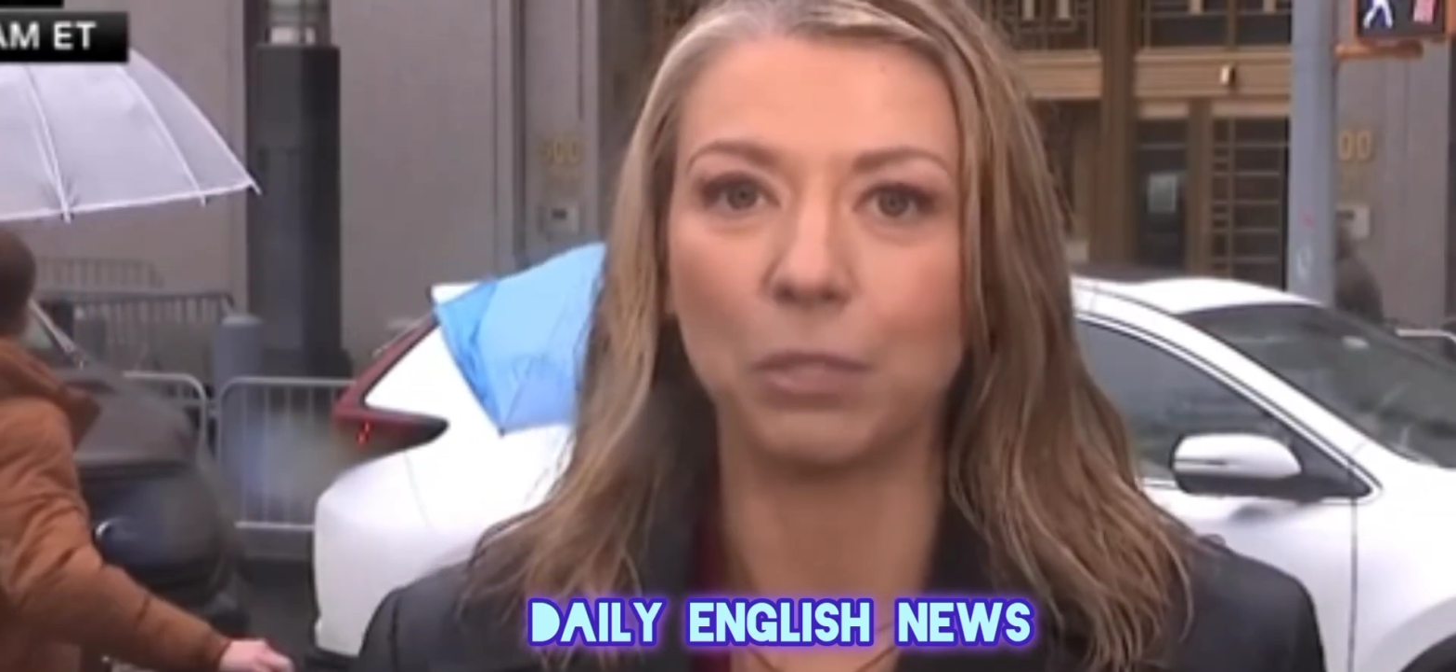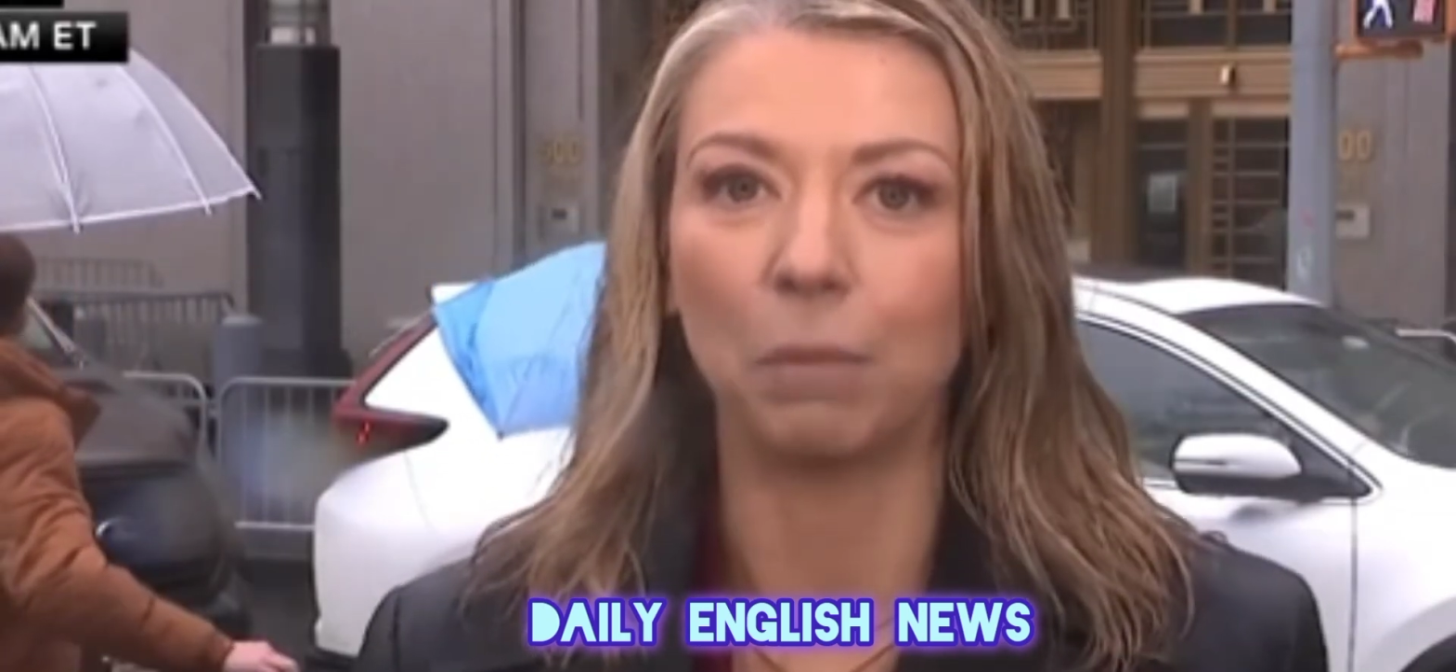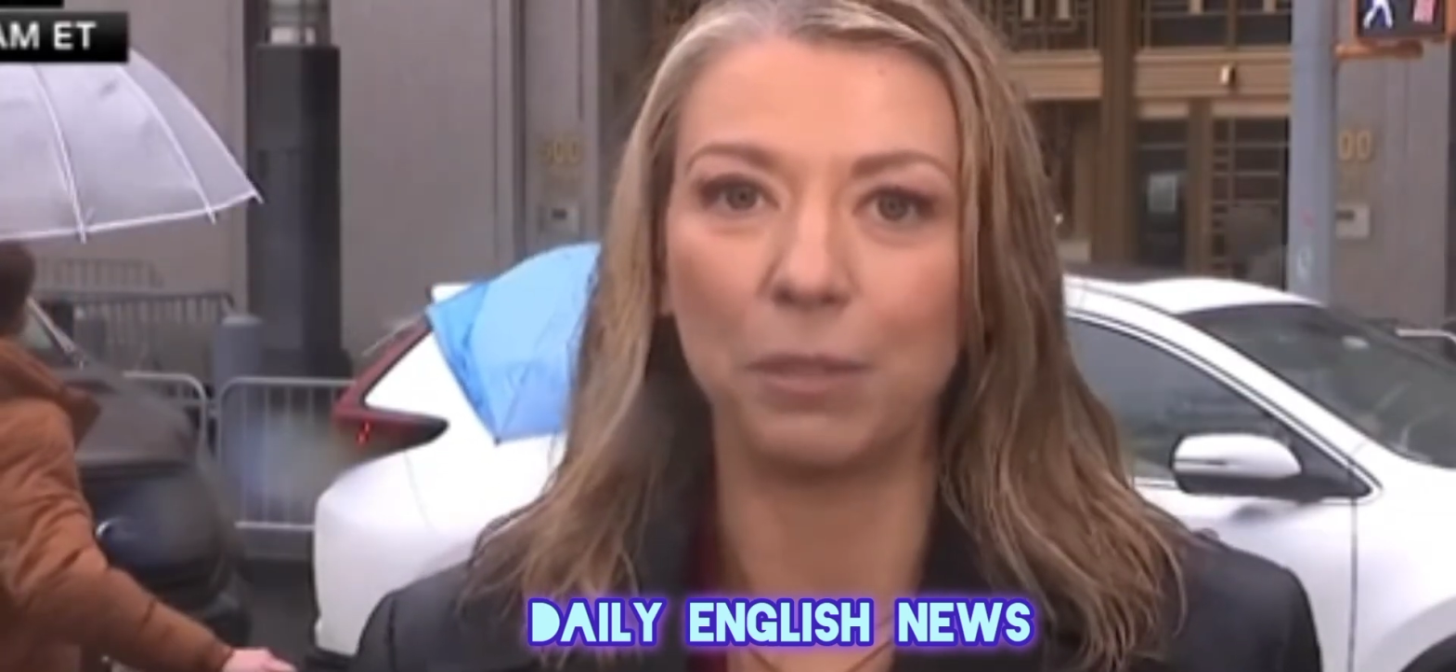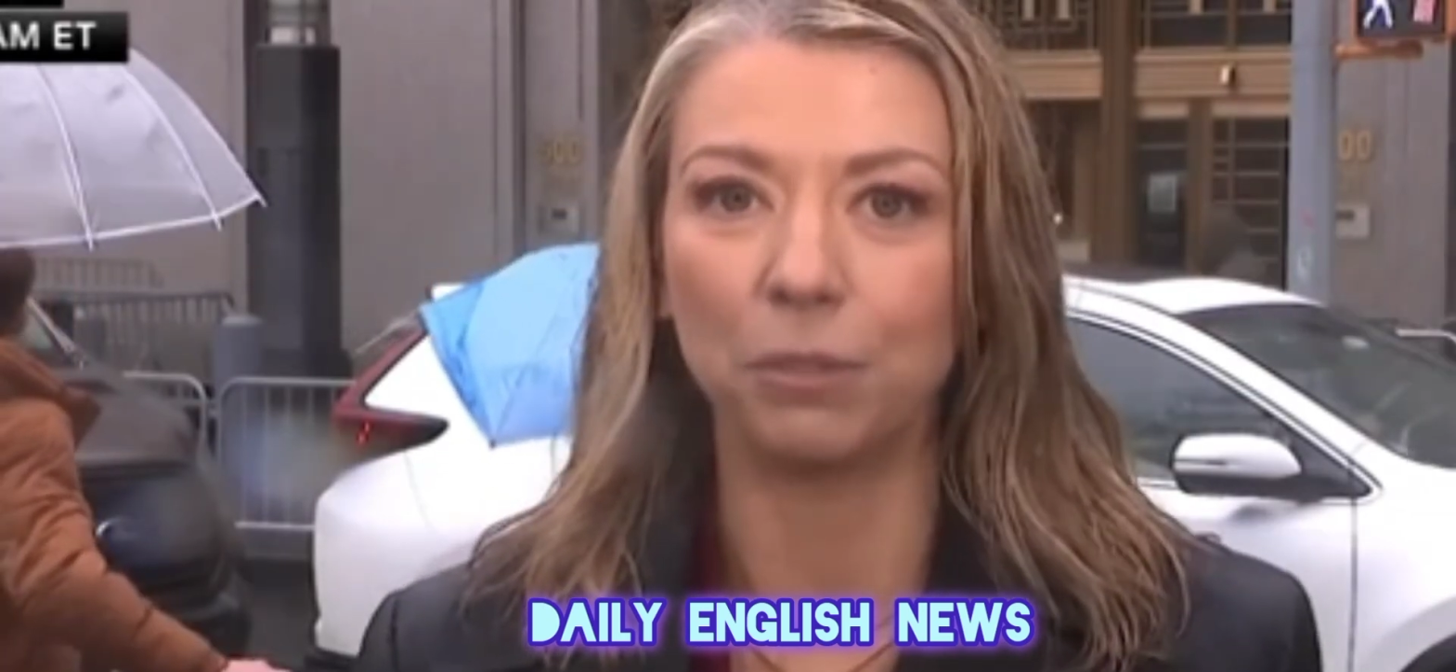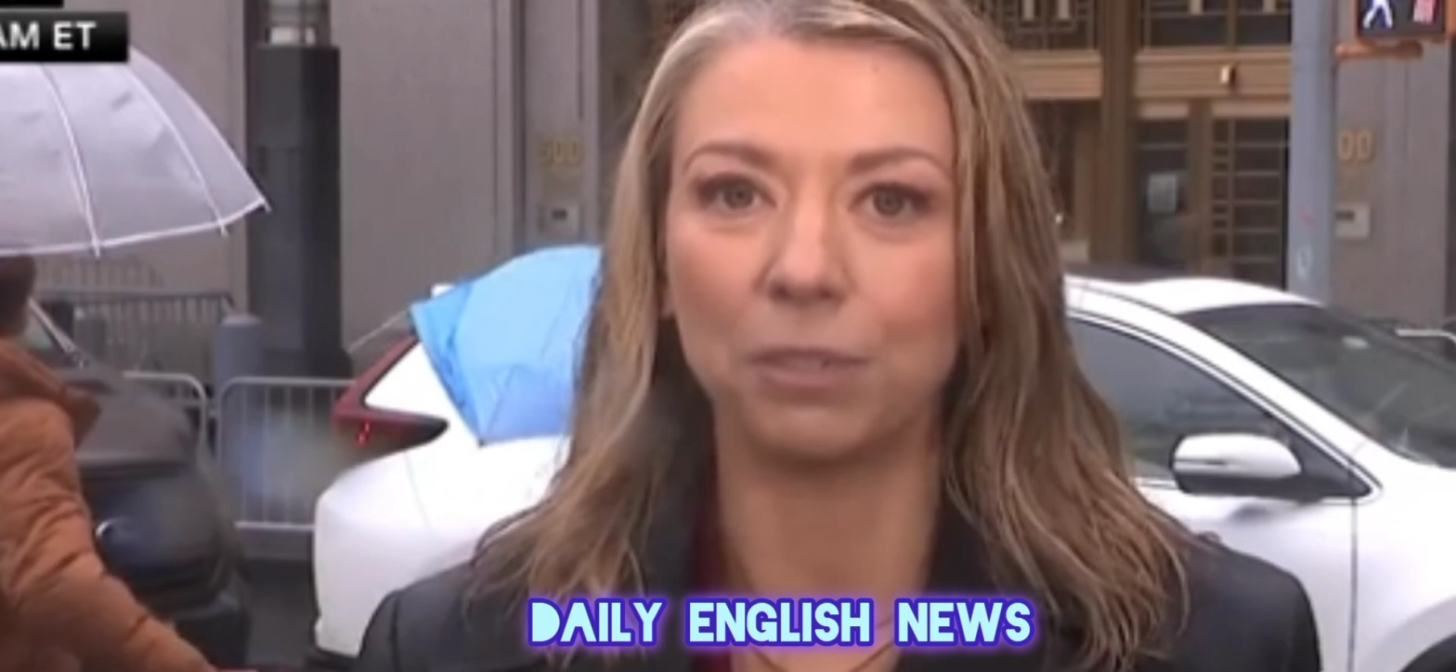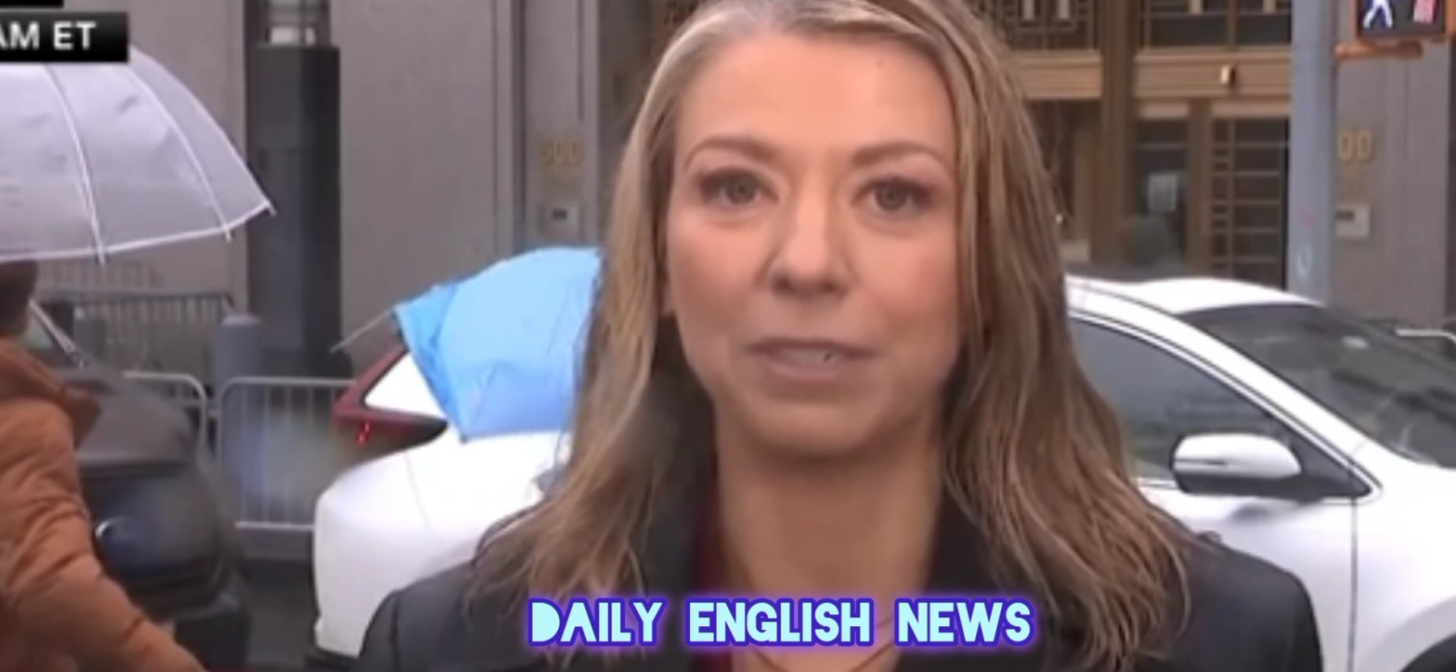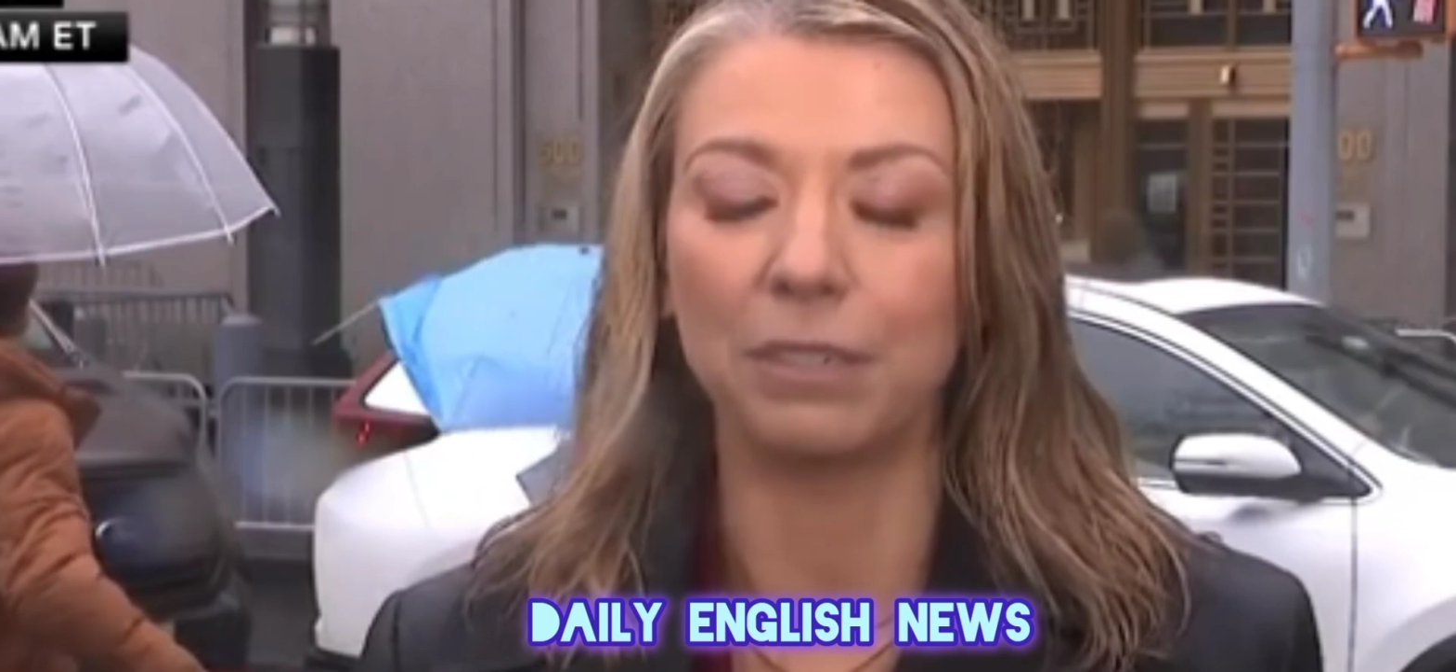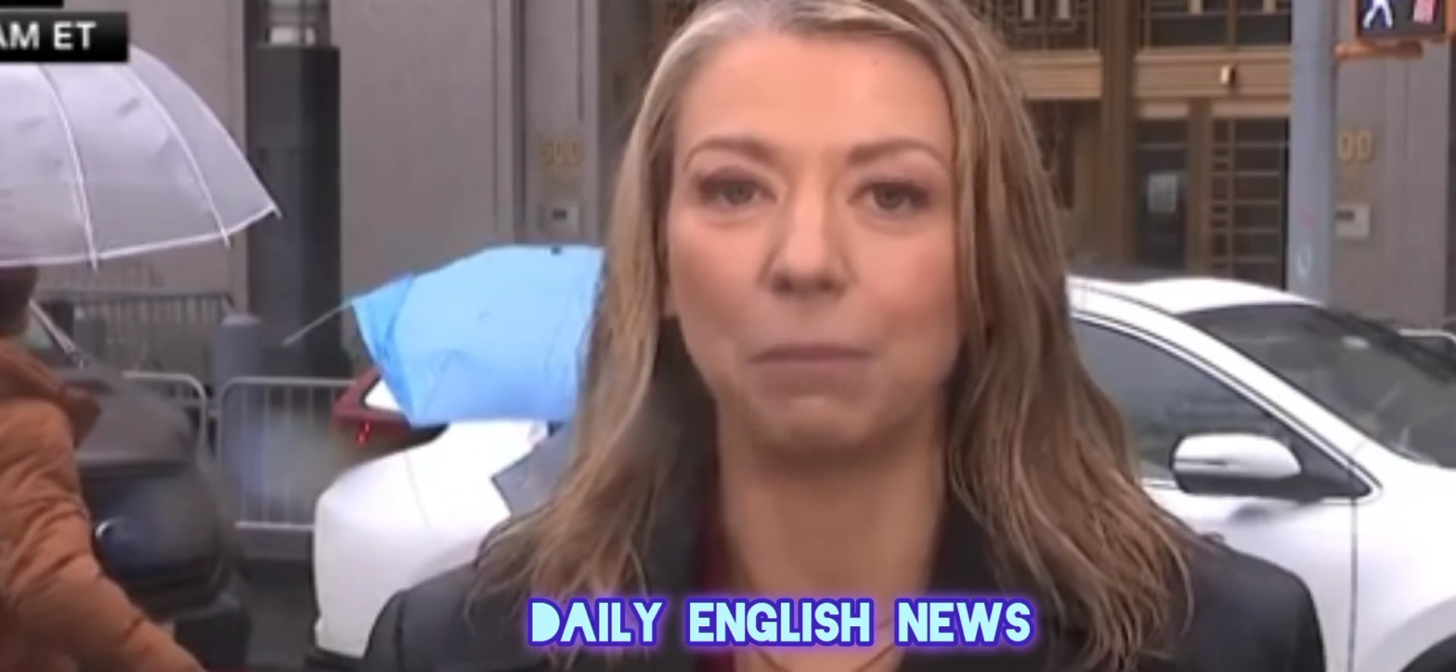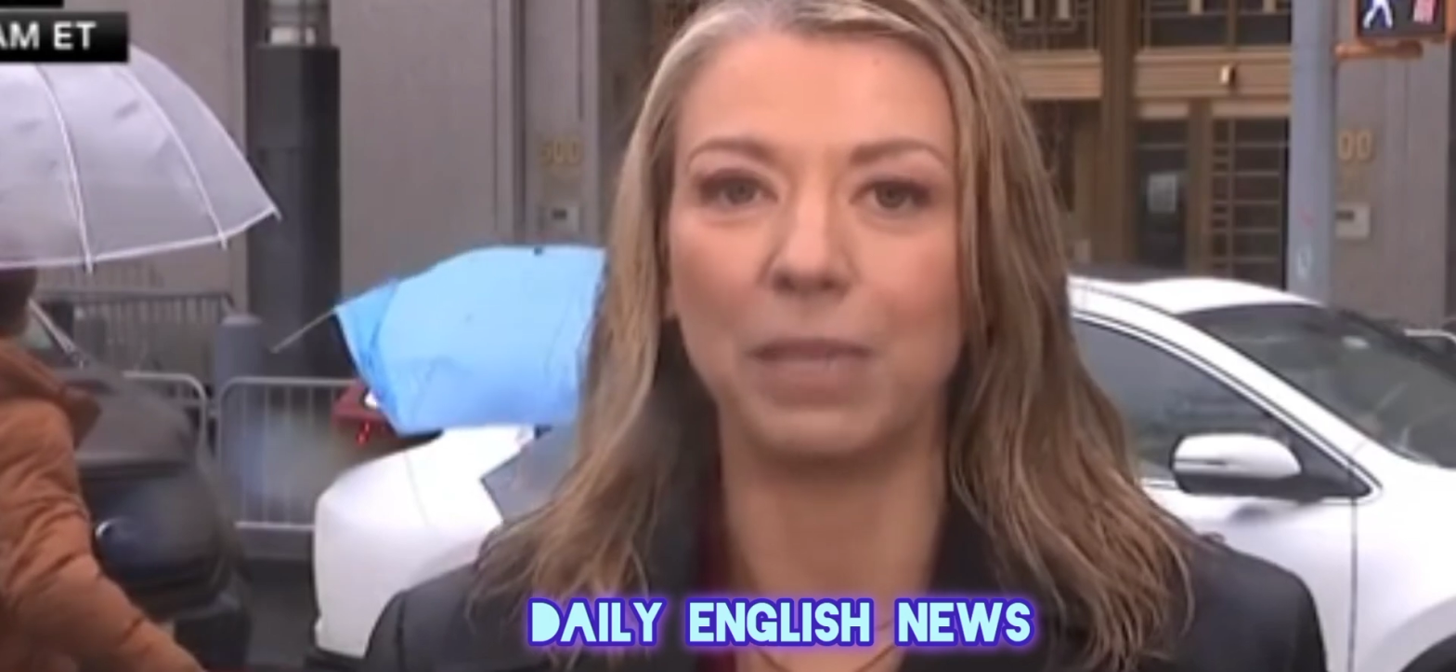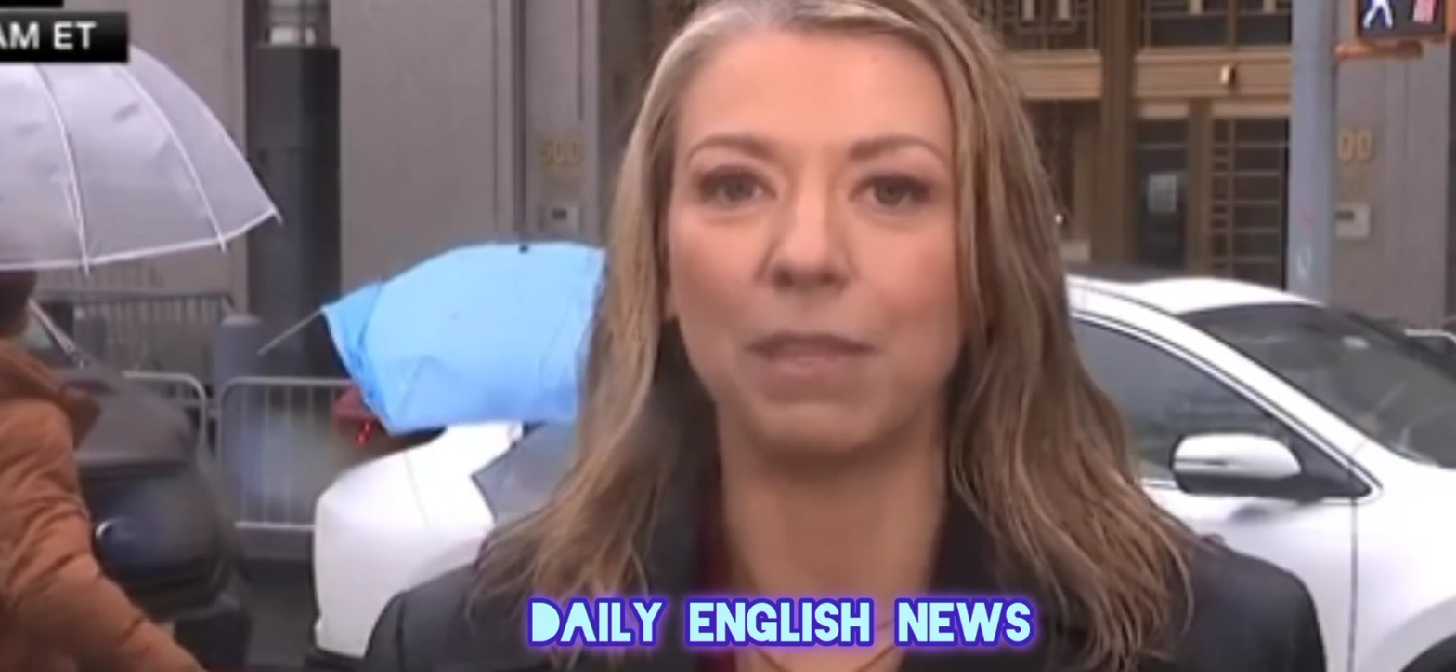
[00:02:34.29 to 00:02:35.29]
so it appears to
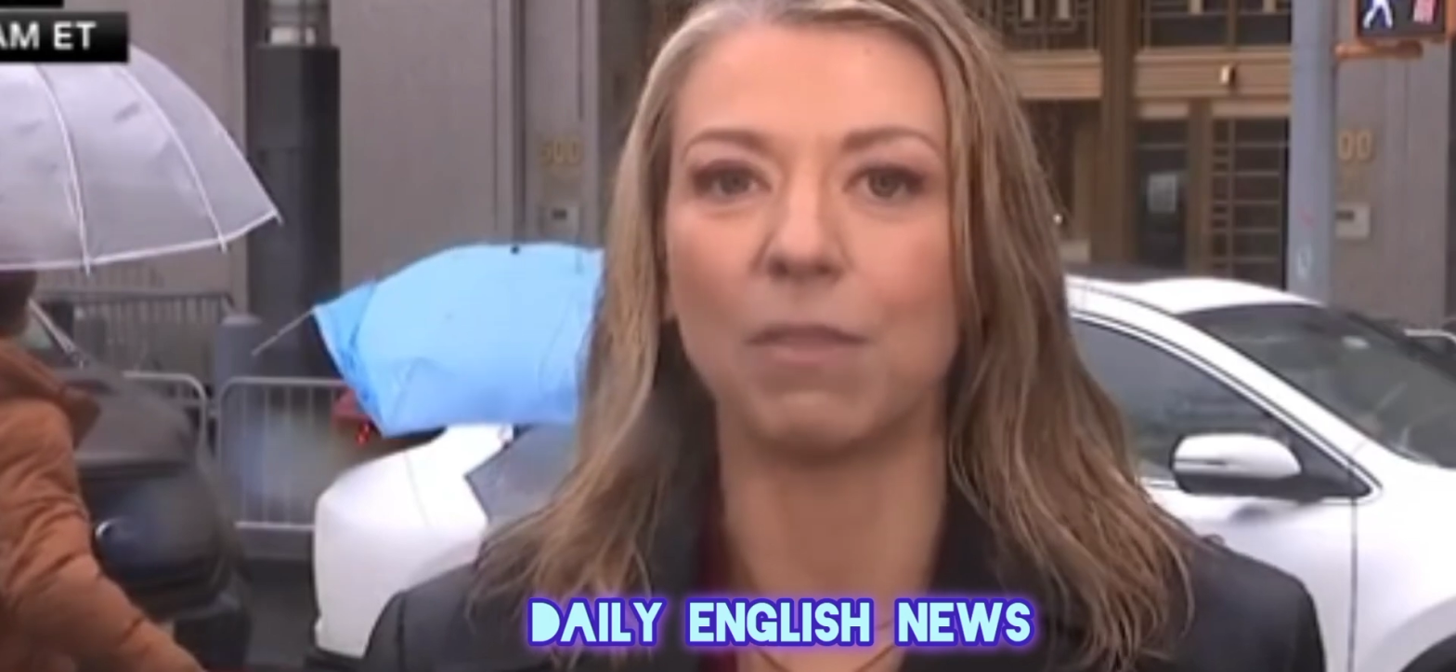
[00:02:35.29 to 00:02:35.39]
still be